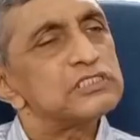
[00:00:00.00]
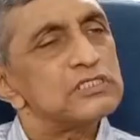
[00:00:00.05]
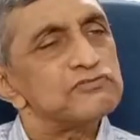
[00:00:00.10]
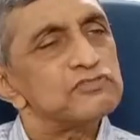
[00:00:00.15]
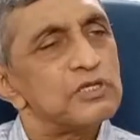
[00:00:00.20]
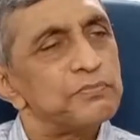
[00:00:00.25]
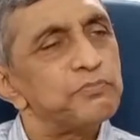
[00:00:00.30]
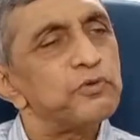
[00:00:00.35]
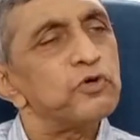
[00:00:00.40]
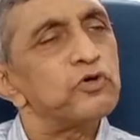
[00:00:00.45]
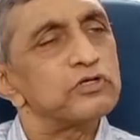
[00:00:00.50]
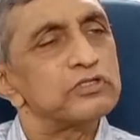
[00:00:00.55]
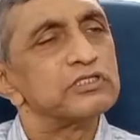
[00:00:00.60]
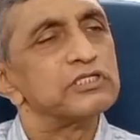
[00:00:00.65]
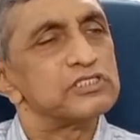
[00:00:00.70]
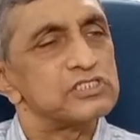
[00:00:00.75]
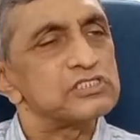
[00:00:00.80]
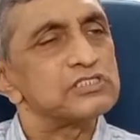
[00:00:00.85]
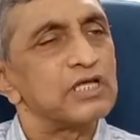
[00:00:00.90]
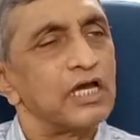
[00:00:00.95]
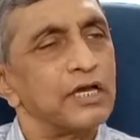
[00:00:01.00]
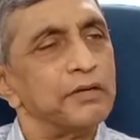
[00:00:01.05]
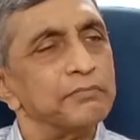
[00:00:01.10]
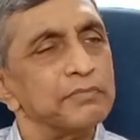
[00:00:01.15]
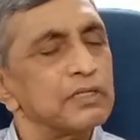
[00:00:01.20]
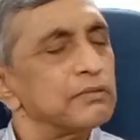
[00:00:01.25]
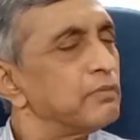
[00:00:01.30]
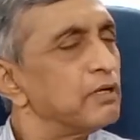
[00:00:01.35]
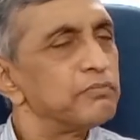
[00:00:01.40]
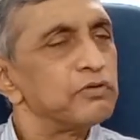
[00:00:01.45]
support this time,
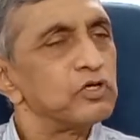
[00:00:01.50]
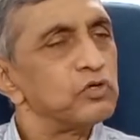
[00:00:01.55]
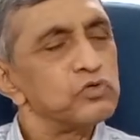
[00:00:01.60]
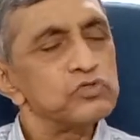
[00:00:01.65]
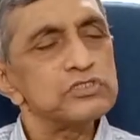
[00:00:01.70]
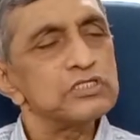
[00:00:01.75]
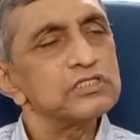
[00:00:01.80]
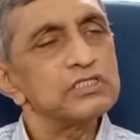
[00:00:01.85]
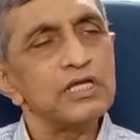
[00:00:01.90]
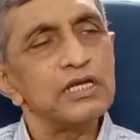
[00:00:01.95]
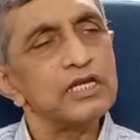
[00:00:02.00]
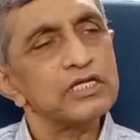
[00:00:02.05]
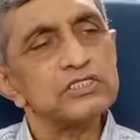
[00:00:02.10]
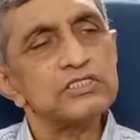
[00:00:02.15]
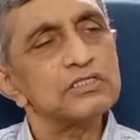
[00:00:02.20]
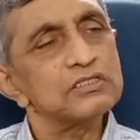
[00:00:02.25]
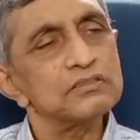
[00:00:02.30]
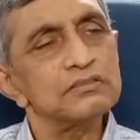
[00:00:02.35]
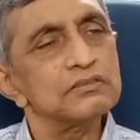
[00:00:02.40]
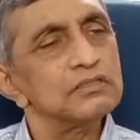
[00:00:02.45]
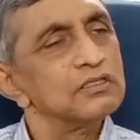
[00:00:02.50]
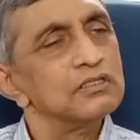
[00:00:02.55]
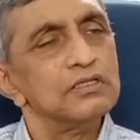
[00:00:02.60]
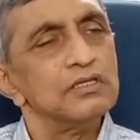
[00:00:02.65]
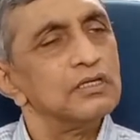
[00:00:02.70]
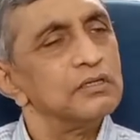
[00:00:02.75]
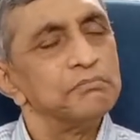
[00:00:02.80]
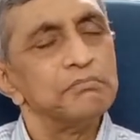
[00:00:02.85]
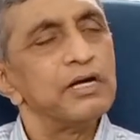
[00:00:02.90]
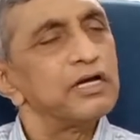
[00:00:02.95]
he may be losing the election
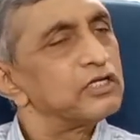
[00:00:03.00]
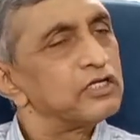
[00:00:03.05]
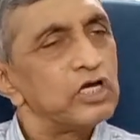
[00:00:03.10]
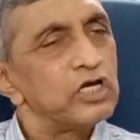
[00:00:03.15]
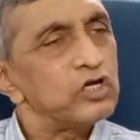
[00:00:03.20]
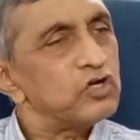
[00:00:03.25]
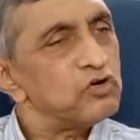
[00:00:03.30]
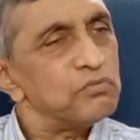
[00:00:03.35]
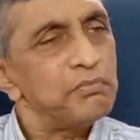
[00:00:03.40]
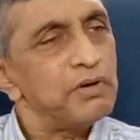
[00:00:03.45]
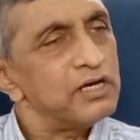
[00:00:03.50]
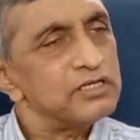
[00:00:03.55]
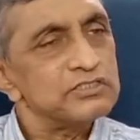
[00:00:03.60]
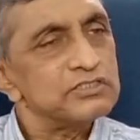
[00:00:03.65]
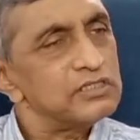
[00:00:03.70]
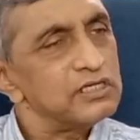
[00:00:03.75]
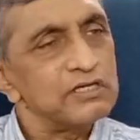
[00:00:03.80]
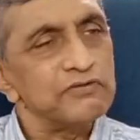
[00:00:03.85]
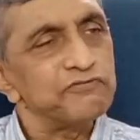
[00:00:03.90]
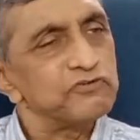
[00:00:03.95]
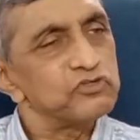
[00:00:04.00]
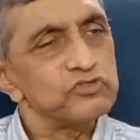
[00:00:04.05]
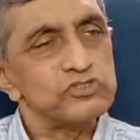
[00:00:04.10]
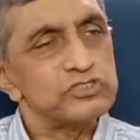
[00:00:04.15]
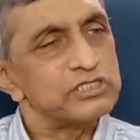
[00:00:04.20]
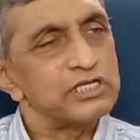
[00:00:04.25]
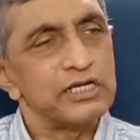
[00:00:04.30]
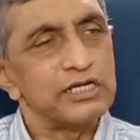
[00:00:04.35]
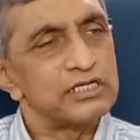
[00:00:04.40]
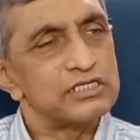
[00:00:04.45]
by a narrow margin in a few
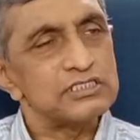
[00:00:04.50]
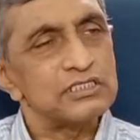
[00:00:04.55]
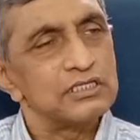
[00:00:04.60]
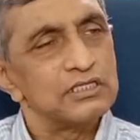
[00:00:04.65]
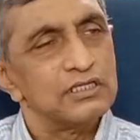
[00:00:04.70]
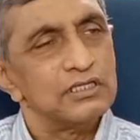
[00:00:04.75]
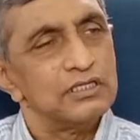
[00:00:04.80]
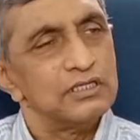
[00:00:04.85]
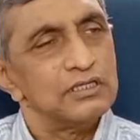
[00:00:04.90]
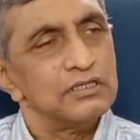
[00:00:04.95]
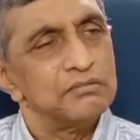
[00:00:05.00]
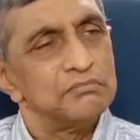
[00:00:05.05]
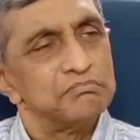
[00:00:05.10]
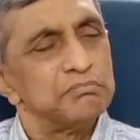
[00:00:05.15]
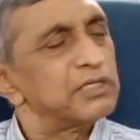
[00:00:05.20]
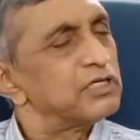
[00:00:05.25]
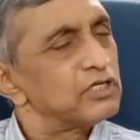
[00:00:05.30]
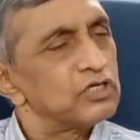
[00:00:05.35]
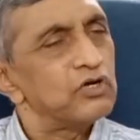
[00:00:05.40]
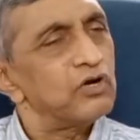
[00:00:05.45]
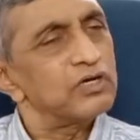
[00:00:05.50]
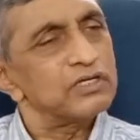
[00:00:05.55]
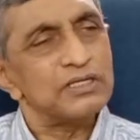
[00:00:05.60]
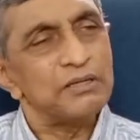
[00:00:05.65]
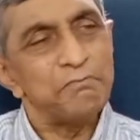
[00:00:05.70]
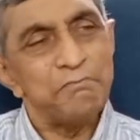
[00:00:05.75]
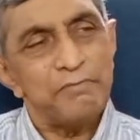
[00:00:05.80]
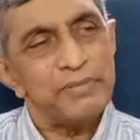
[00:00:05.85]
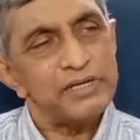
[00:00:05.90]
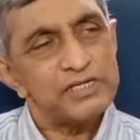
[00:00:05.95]
states, but he got
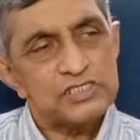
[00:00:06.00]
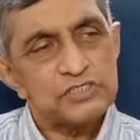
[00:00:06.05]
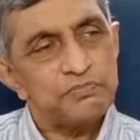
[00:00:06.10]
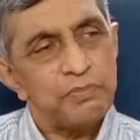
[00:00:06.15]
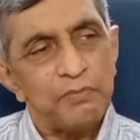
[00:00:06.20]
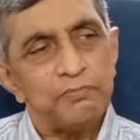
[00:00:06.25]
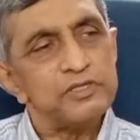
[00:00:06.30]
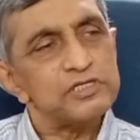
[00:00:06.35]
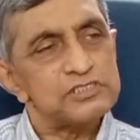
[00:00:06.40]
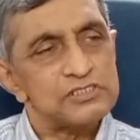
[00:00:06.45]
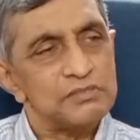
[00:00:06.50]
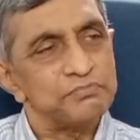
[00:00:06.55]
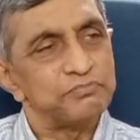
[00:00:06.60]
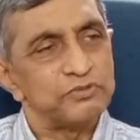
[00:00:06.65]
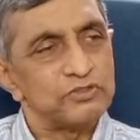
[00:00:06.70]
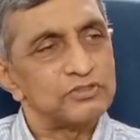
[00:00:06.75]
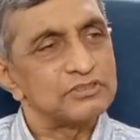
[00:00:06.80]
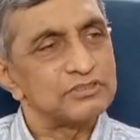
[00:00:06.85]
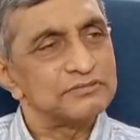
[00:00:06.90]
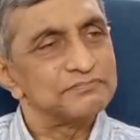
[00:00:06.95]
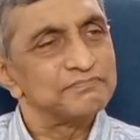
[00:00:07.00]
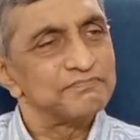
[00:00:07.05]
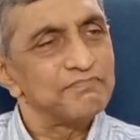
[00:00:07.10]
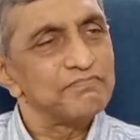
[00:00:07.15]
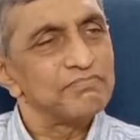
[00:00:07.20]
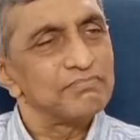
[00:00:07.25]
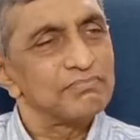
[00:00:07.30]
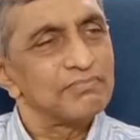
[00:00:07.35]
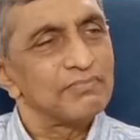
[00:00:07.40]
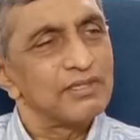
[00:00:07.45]
immense public support.
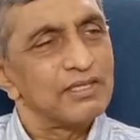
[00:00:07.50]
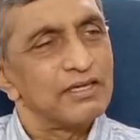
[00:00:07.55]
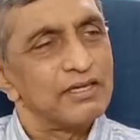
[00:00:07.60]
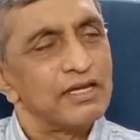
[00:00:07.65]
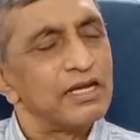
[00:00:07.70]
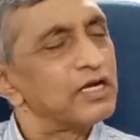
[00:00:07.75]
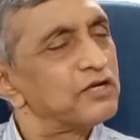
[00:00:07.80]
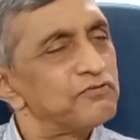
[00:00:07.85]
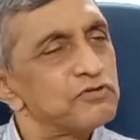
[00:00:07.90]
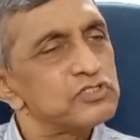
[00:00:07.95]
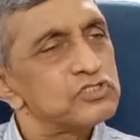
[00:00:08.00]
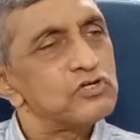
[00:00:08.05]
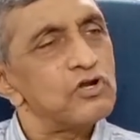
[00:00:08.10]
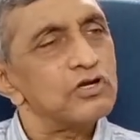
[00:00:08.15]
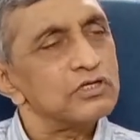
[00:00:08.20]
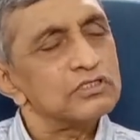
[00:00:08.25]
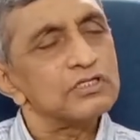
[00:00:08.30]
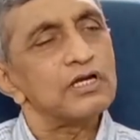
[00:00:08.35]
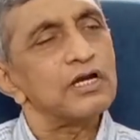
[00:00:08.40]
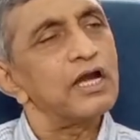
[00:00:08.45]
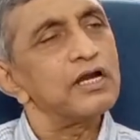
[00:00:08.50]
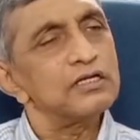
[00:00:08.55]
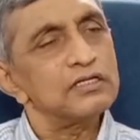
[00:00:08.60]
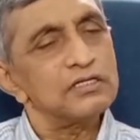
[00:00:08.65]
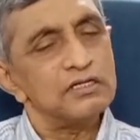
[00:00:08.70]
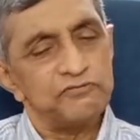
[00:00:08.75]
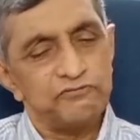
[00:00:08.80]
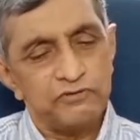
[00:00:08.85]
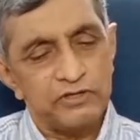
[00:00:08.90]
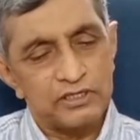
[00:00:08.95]
It was not the kind
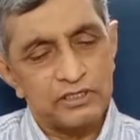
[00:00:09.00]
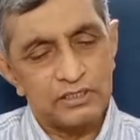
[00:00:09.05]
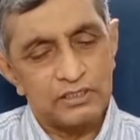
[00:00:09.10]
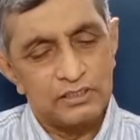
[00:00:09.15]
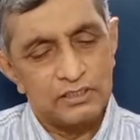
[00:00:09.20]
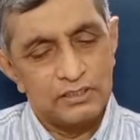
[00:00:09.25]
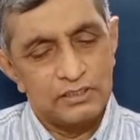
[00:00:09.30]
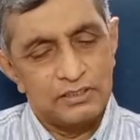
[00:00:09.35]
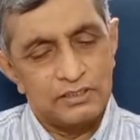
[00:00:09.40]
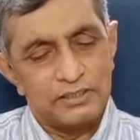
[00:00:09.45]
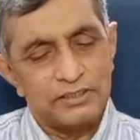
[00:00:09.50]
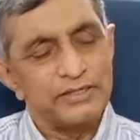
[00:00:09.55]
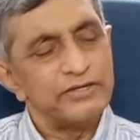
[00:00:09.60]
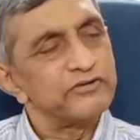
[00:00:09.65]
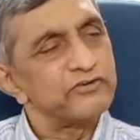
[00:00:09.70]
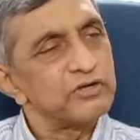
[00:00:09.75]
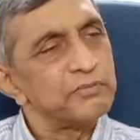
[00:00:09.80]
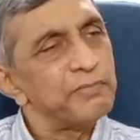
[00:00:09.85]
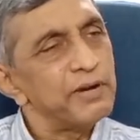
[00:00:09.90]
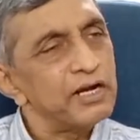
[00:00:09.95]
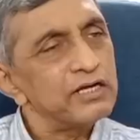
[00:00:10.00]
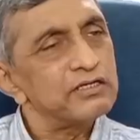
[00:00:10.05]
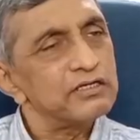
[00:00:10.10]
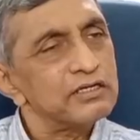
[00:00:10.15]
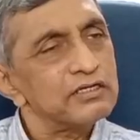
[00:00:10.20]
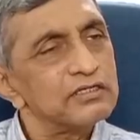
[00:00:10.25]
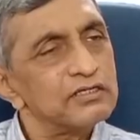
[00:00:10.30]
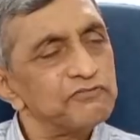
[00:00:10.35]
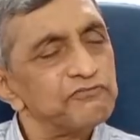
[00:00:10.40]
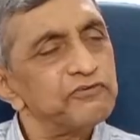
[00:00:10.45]
of a
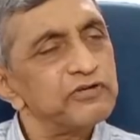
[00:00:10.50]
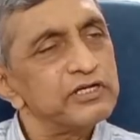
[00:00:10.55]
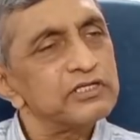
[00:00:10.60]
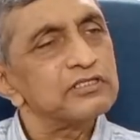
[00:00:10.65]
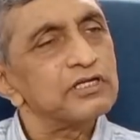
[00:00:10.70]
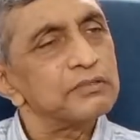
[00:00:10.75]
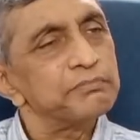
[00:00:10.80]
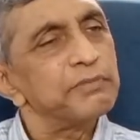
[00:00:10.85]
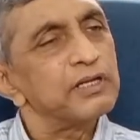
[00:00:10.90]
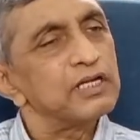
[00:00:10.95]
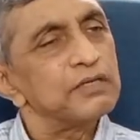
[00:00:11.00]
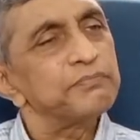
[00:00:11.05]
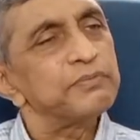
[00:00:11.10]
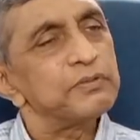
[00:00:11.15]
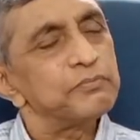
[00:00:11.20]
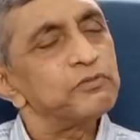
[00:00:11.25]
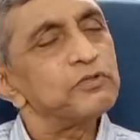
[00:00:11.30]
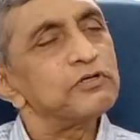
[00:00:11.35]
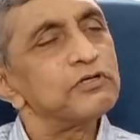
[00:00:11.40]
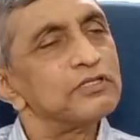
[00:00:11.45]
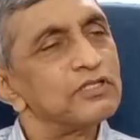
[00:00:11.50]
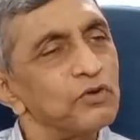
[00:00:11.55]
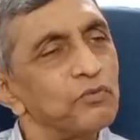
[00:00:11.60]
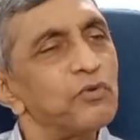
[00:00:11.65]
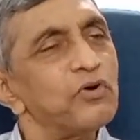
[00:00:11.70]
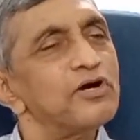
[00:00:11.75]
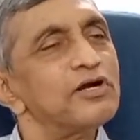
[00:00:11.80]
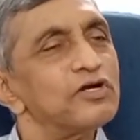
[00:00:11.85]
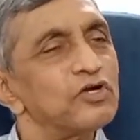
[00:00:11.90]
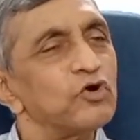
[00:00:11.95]
dramatic defeat that many people in the
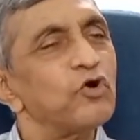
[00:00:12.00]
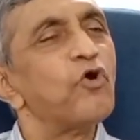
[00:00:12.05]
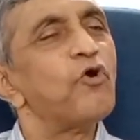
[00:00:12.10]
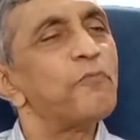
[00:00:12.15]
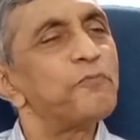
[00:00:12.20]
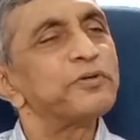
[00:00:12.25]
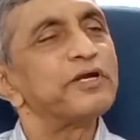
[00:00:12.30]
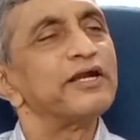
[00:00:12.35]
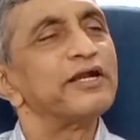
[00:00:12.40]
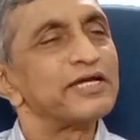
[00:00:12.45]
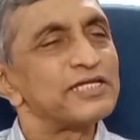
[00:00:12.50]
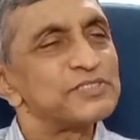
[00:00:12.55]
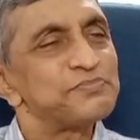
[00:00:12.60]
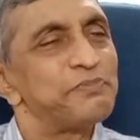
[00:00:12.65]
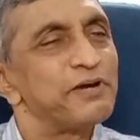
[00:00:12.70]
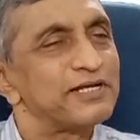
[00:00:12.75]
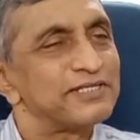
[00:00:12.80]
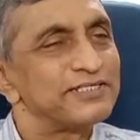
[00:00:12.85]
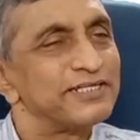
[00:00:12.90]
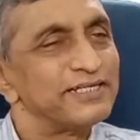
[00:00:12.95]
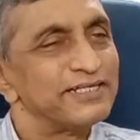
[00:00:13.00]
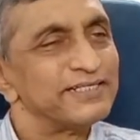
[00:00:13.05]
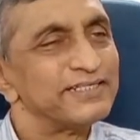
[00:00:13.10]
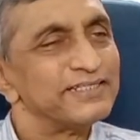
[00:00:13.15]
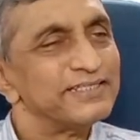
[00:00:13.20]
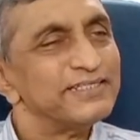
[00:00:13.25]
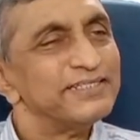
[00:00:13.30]
world hoped and expected